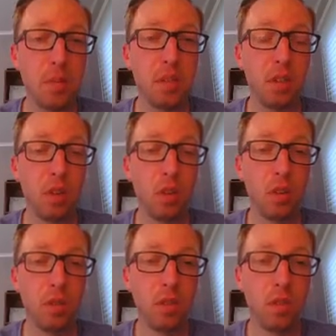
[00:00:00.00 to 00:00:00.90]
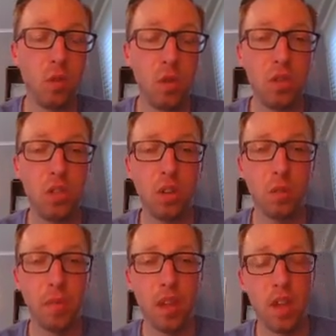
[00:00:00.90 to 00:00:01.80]
0 or 0.
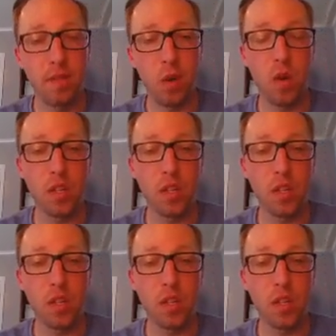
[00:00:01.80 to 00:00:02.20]
If I wanted